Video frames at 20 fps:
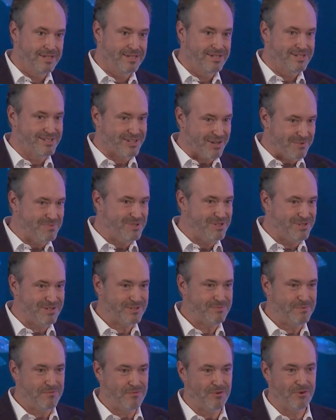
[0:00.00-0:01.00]
some years
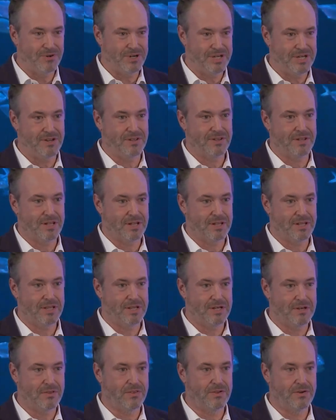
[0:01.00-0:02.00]
before in
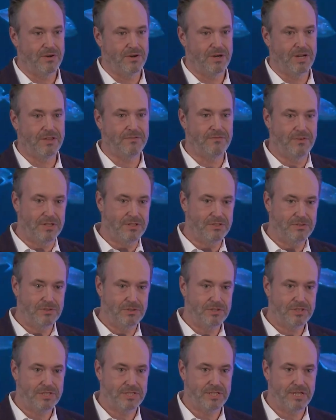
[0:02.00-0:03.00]
other
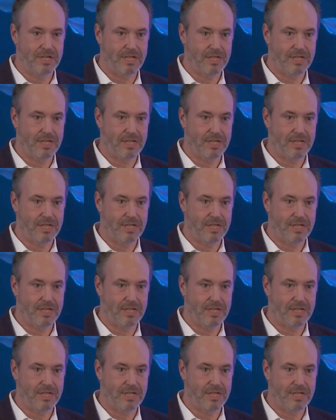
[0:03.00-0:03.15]
adventures.